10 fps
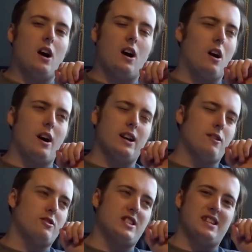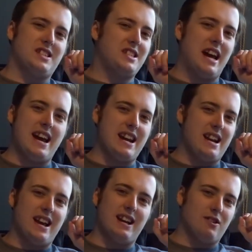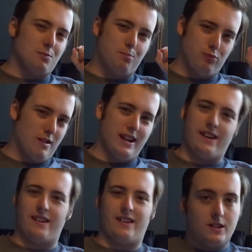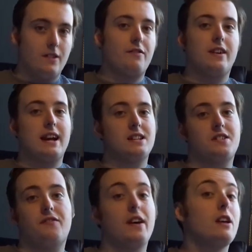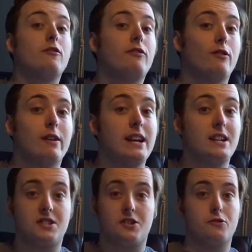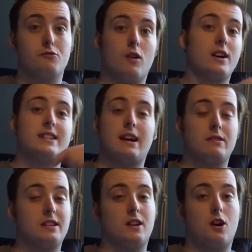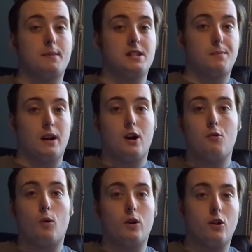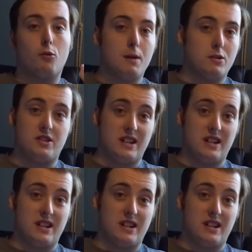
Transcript: Oh, it looks insane. It looks brilliant. Don't forget to feel free to write down in the comments below what your most